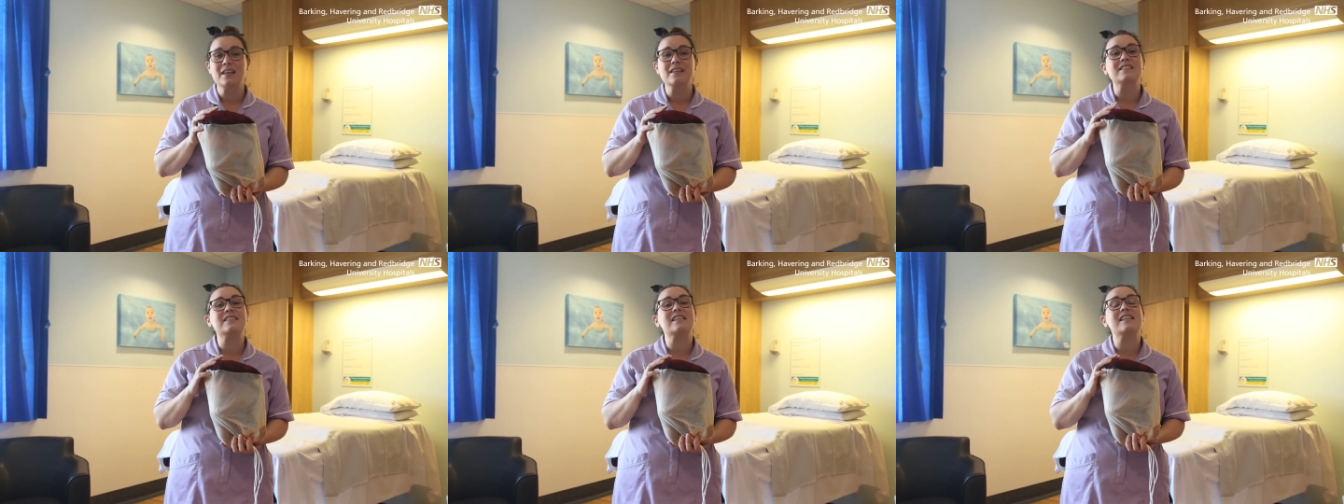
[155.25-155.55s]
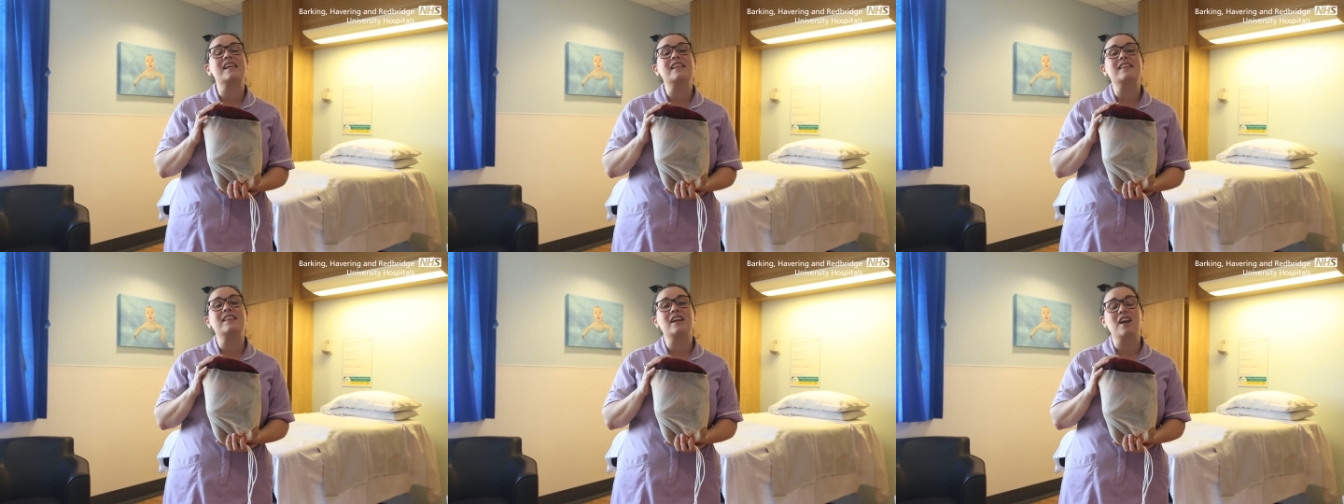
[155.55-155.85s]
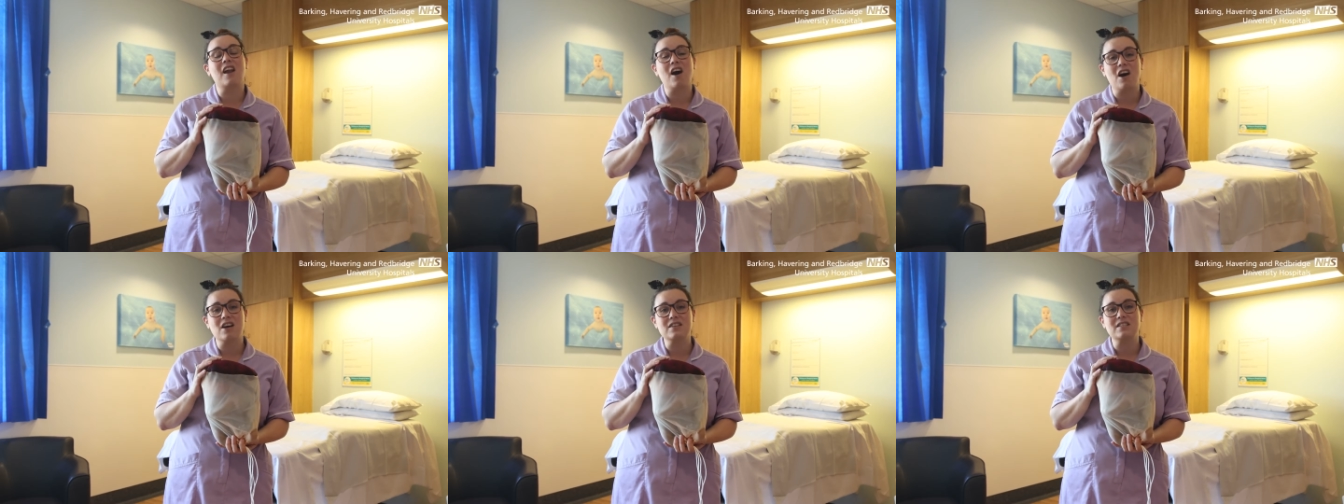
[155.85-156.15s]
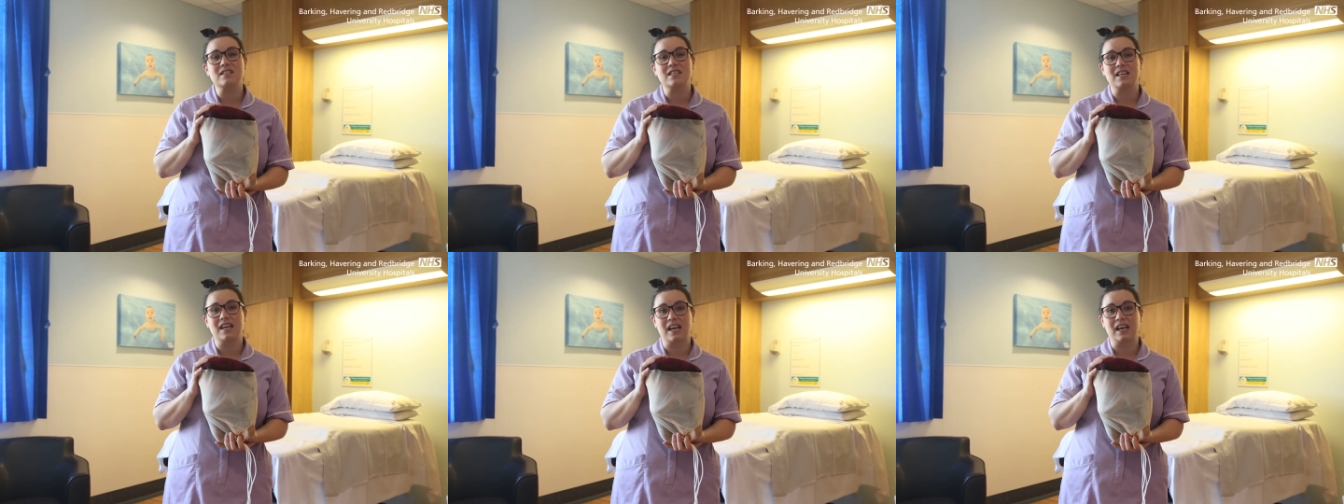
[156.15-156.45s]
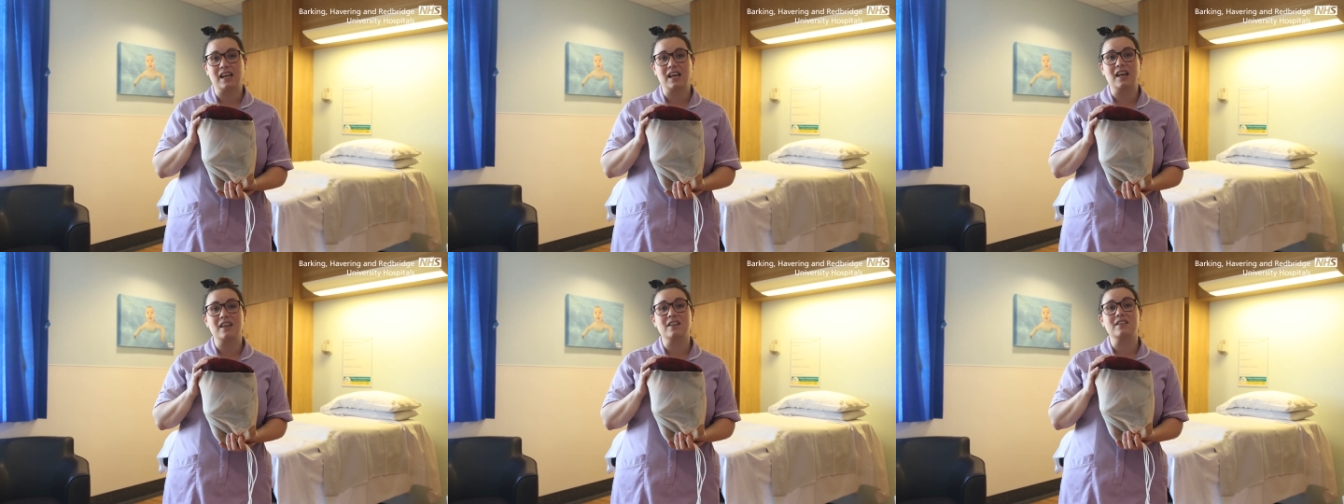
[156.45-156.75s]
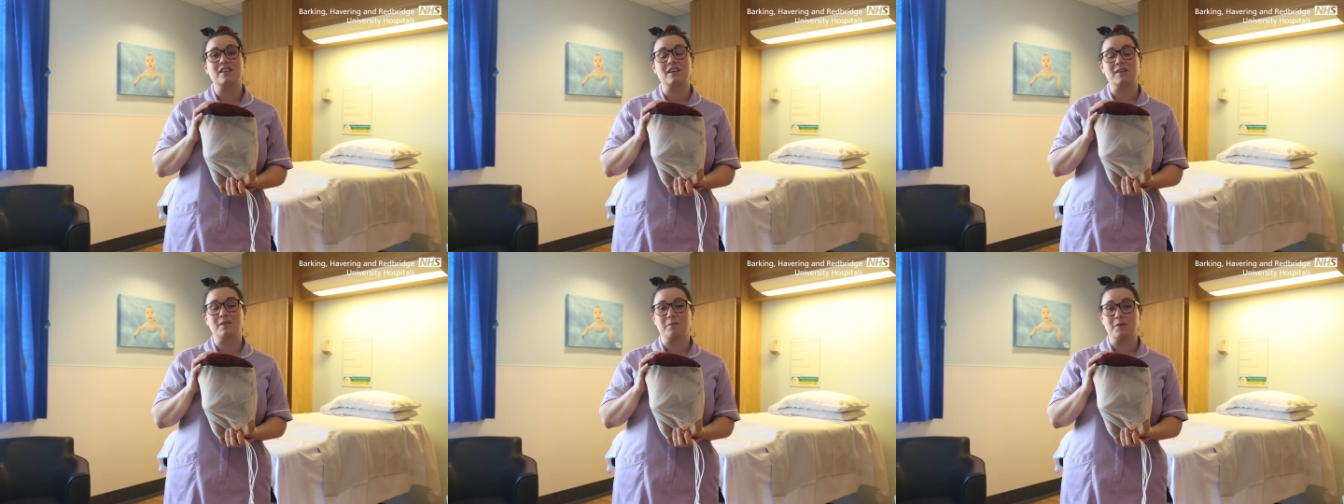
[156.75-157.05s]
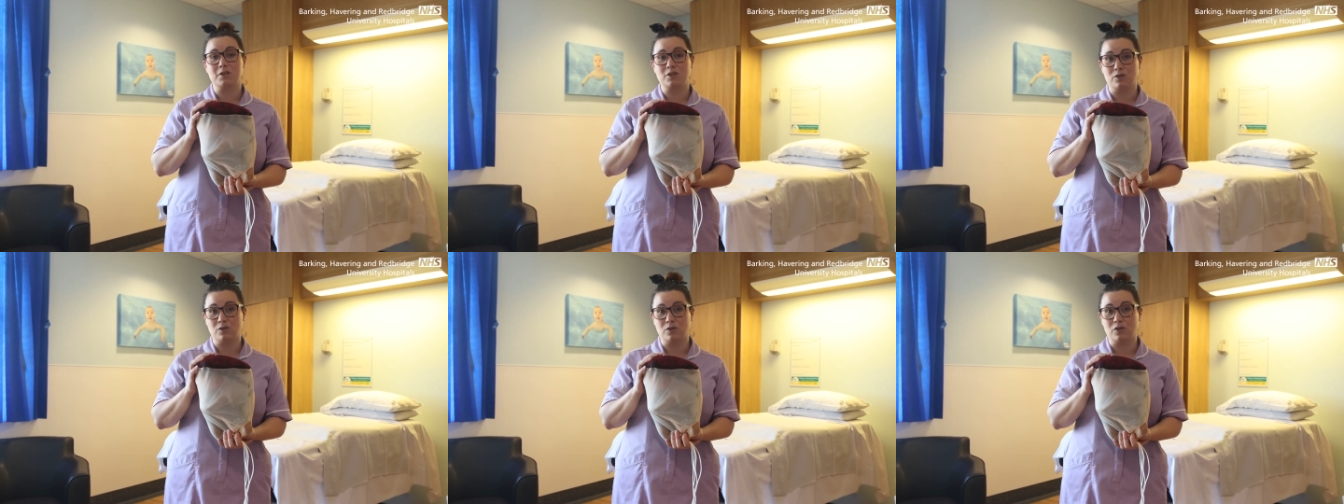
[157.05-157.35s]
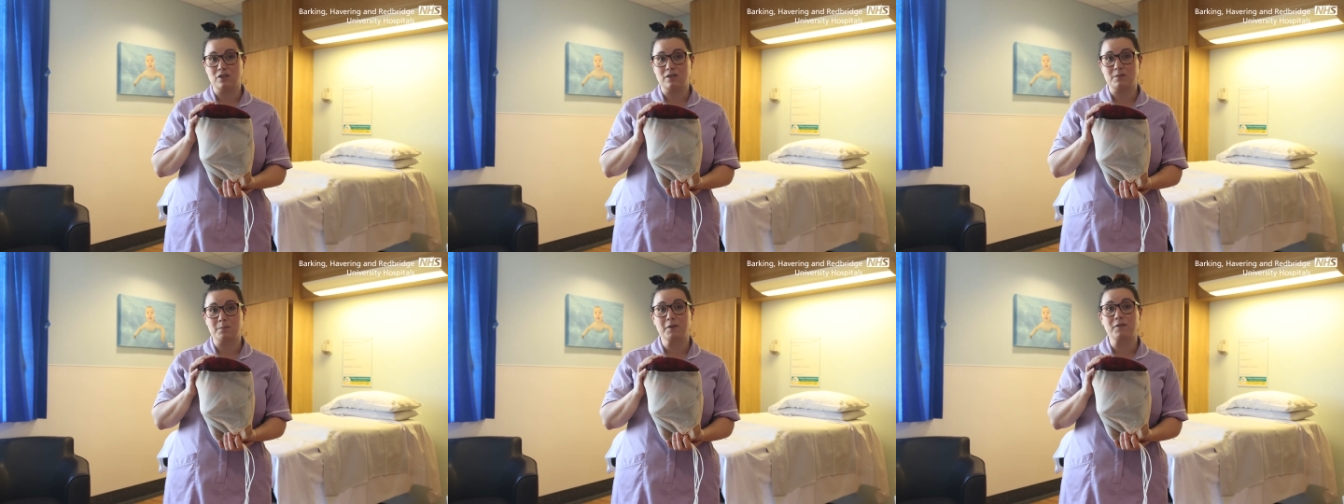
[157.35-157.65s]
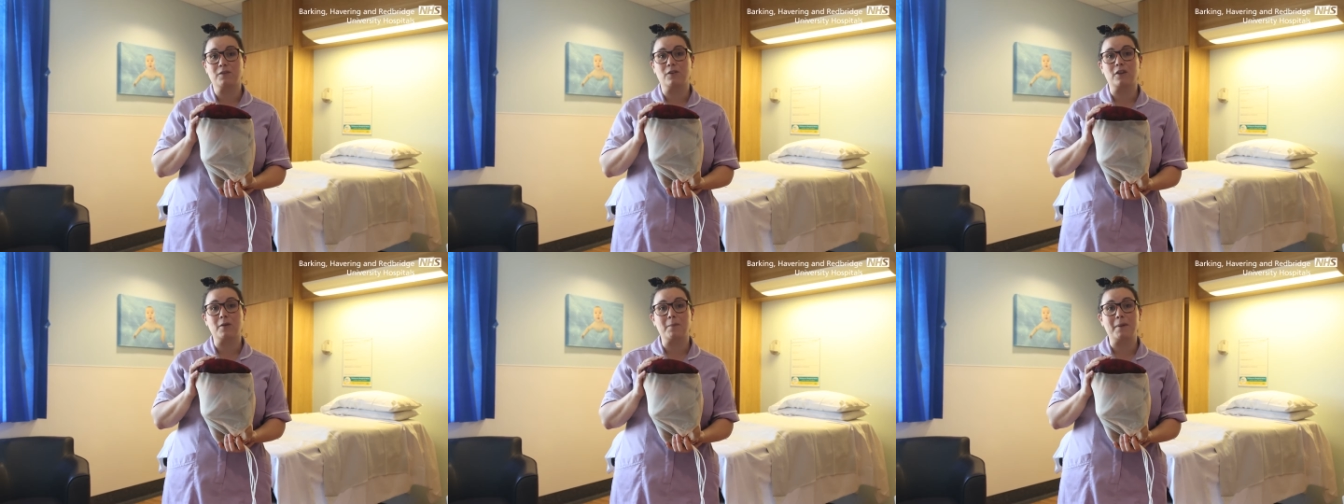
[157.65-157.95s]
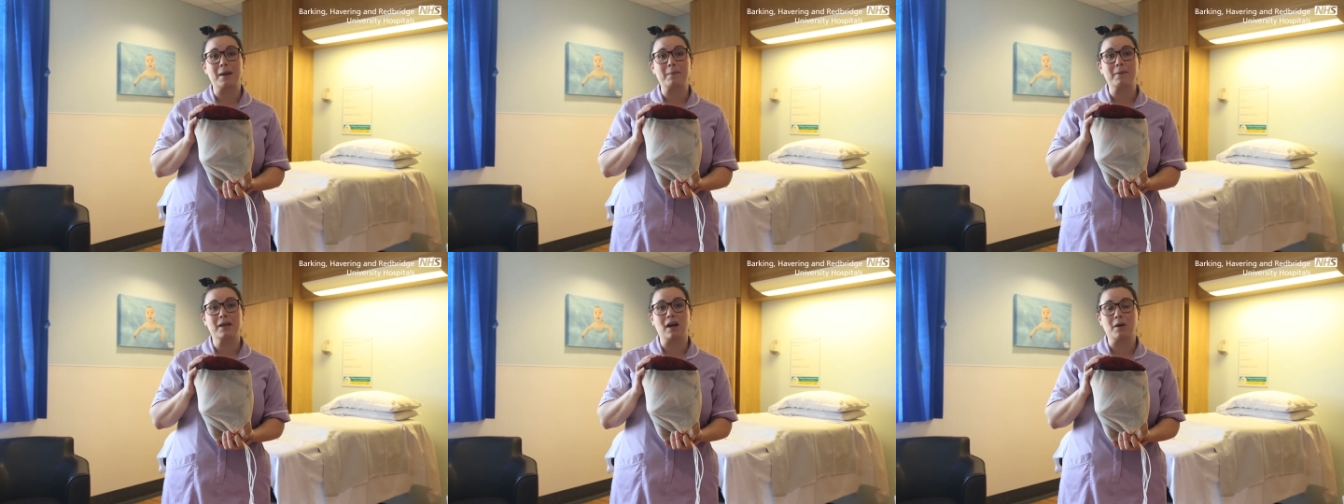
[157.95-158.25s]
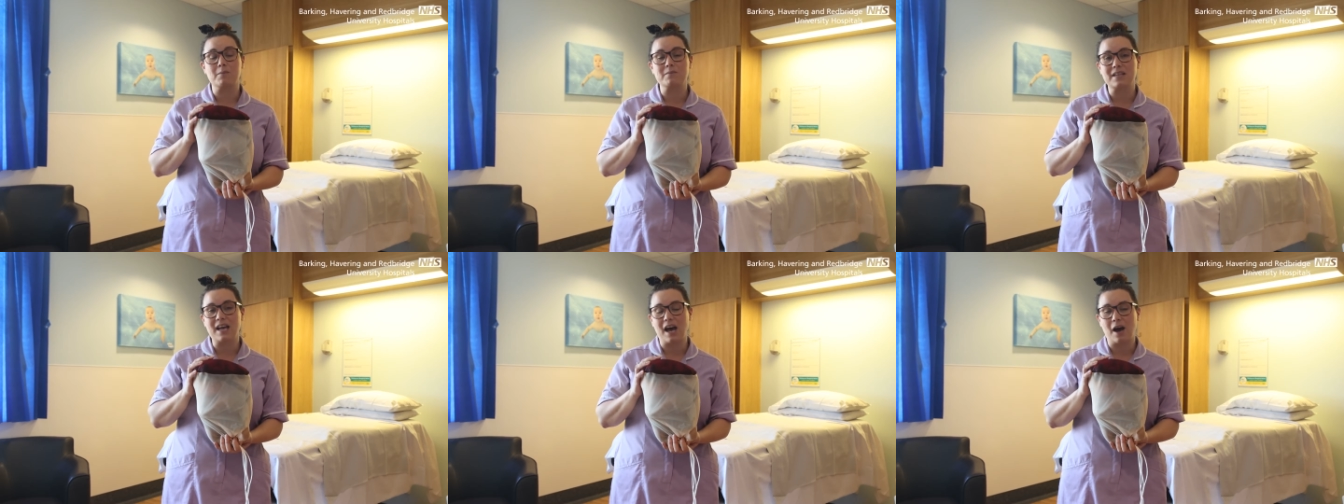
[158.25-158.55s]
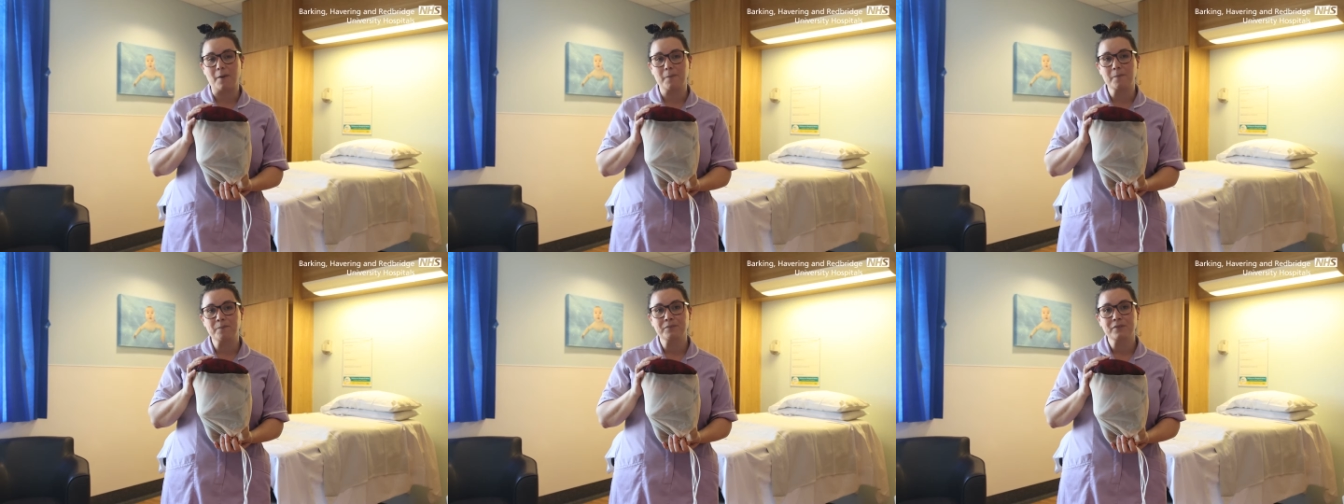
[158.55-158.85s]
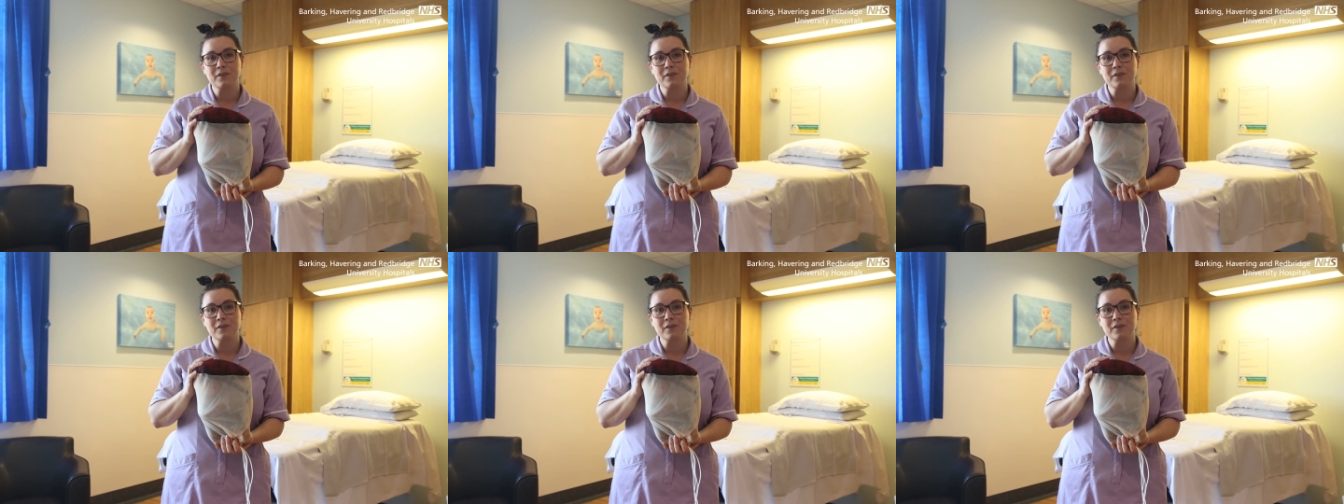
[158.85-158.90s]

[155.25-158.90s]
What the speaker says: So they're the last thing that matures before the baby comes out.